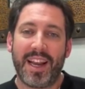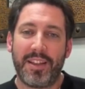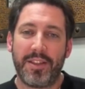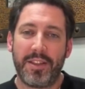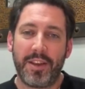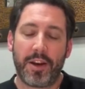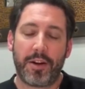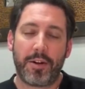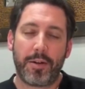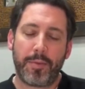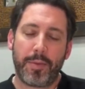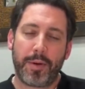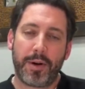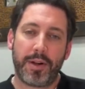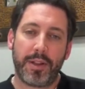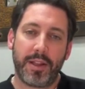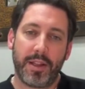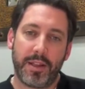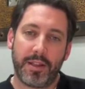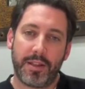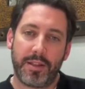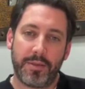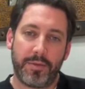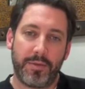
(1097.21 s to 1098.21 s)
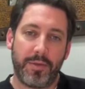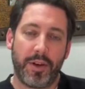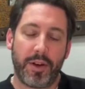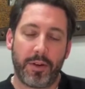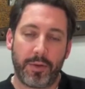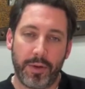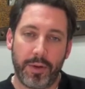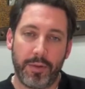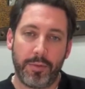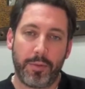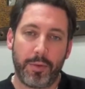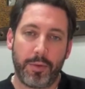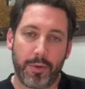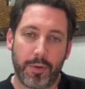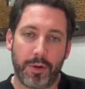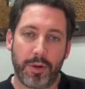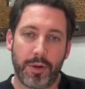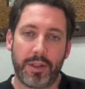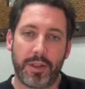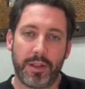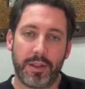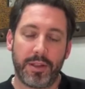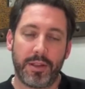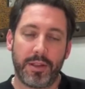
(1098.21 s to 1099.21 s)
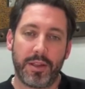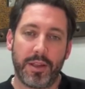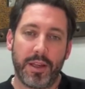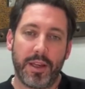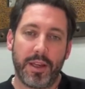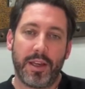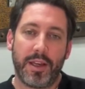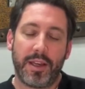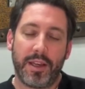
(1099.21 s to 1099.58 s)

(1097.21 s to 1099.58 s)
And the other part that is very important